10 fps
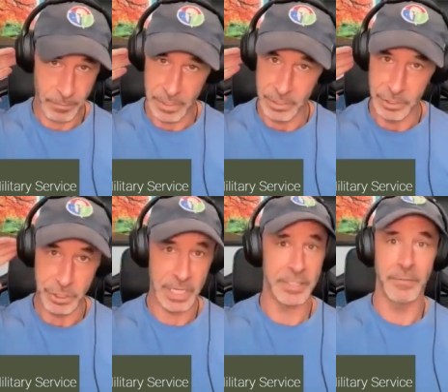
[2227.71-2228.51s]

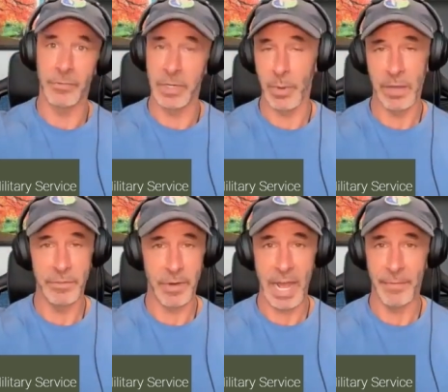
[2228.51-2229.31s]
congested freeway of
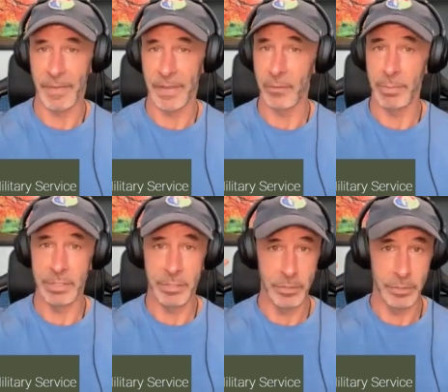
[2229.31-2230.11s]
traffic. It would be
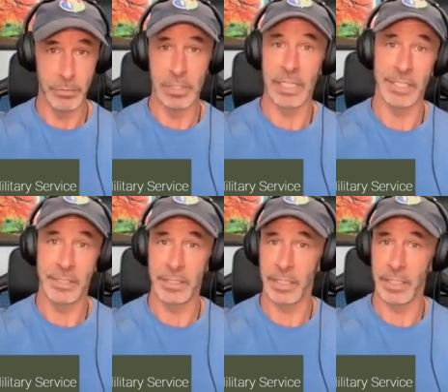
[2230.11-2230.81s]
to-do lists.